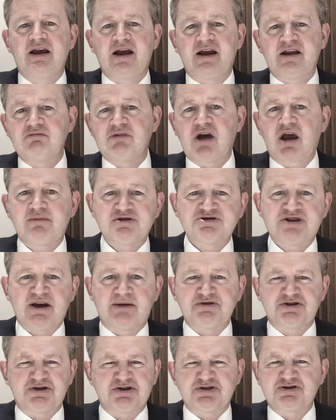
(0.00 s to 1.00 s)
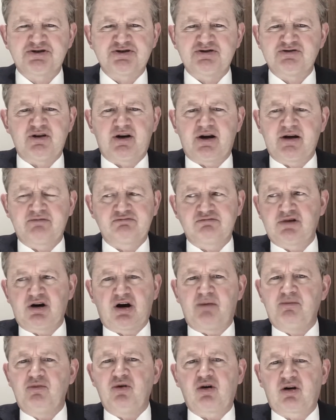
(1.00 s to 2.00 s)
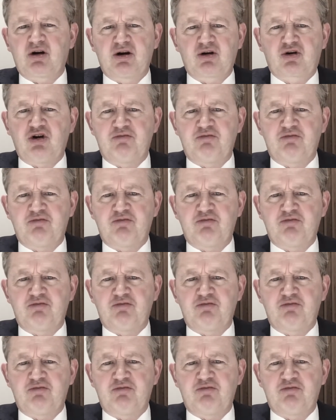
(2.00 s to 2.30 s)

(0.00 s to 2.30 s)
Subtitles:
and you may be tempted to like, oh, I'm not gonna